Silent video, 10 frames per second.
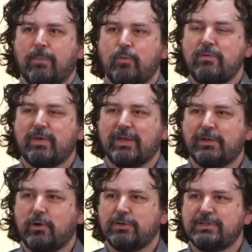We even got to
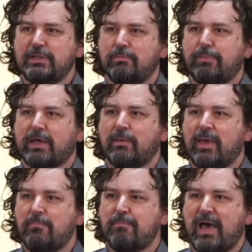go see
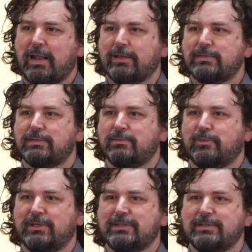Buckingham Palace
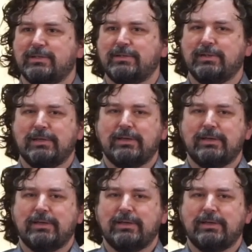once, and